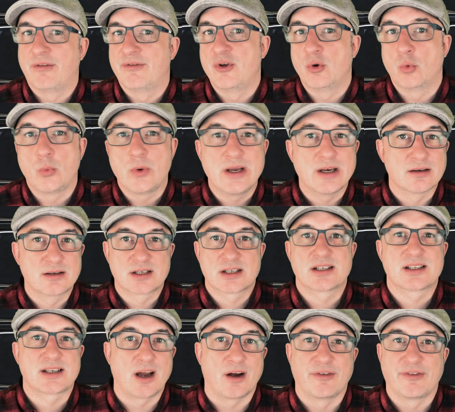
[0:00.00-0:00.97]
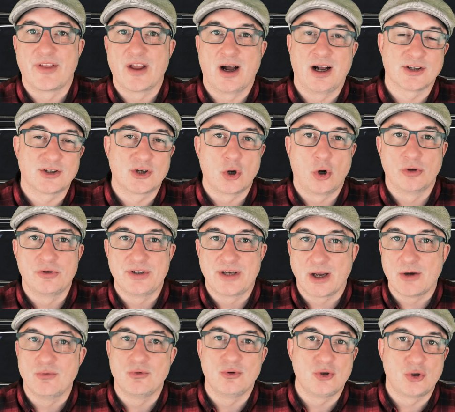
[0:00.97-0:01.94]
the weird stuff that had gone
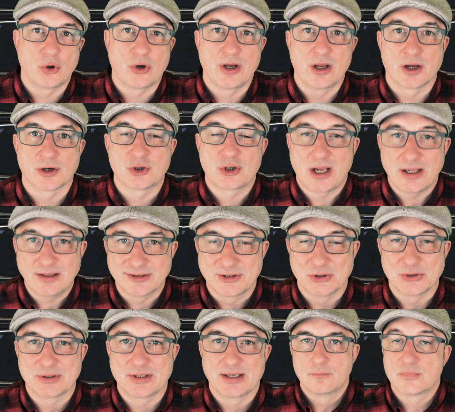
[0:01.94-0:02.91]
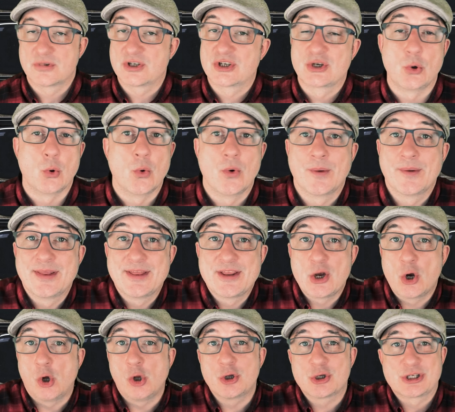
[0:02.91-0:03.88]
down during her childhood. So, they
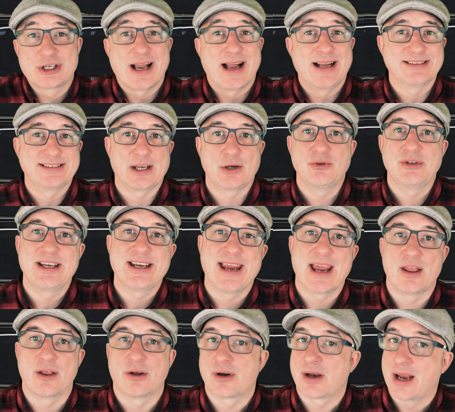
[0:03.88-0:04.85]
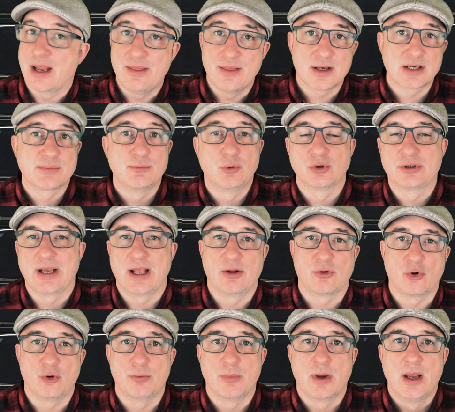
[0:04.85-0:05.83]
all sat down together in this motel
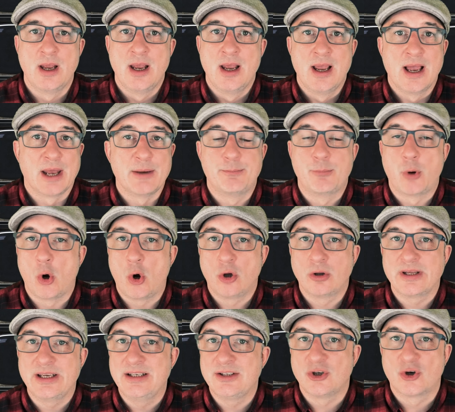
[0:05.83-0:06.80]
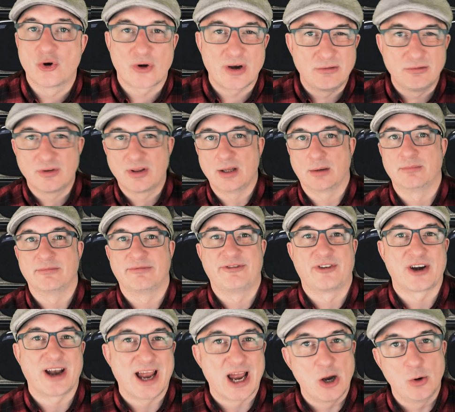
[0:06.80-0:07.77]
room and Pauline grilled them
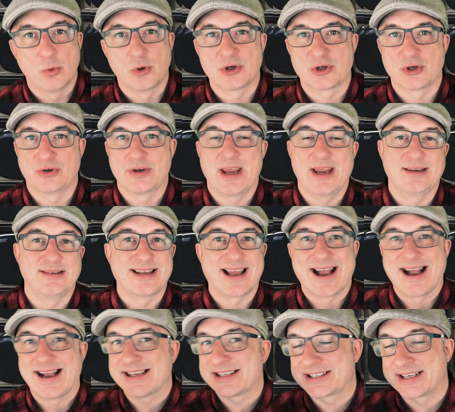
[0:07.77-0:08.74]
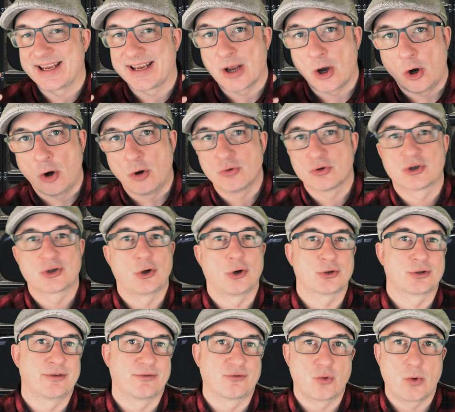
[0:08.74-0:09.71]
for hours on end, asking all
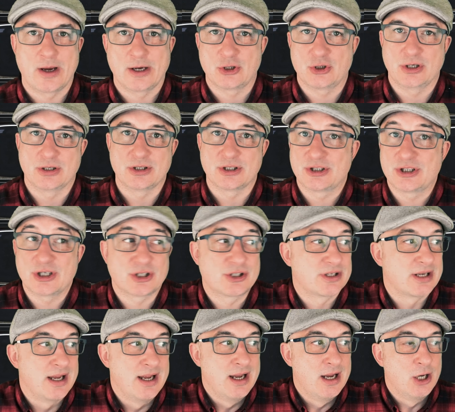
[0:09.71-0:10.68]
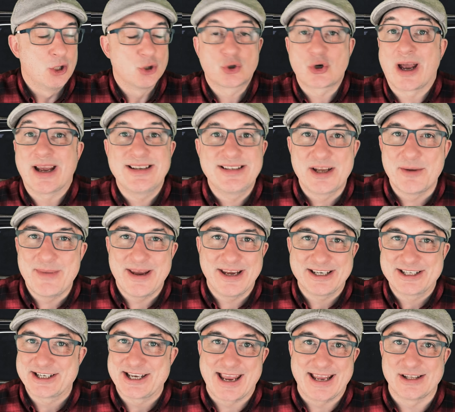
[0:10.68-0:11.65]
sorts of questions, just trying to make
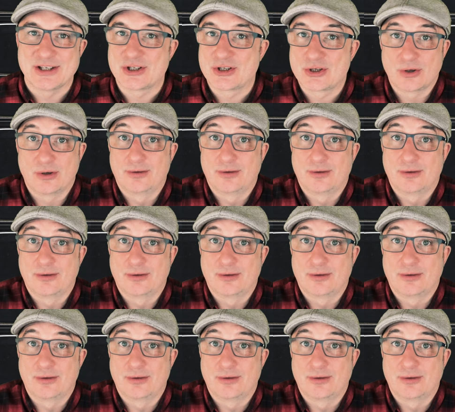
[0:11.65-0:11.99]
sense